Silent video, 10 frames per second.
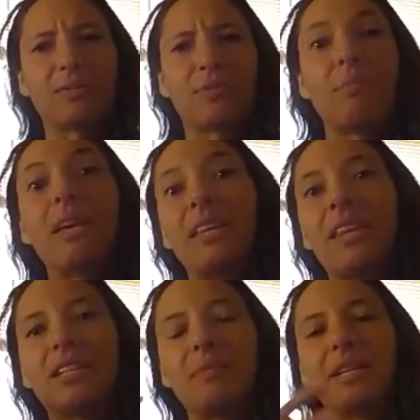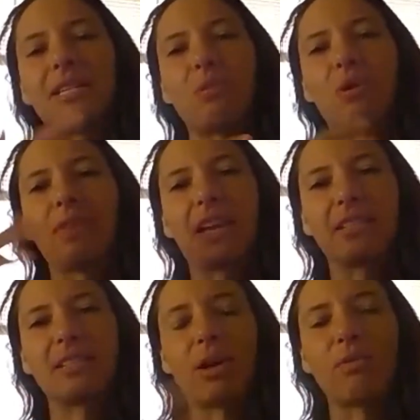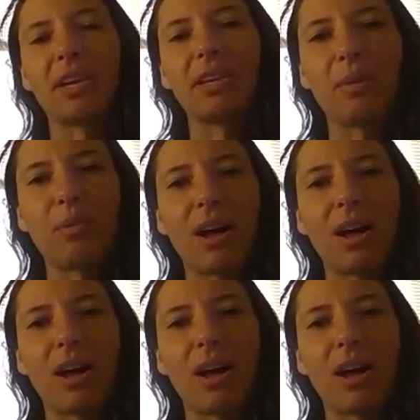all for me. Like to me, it's more of like a self-healing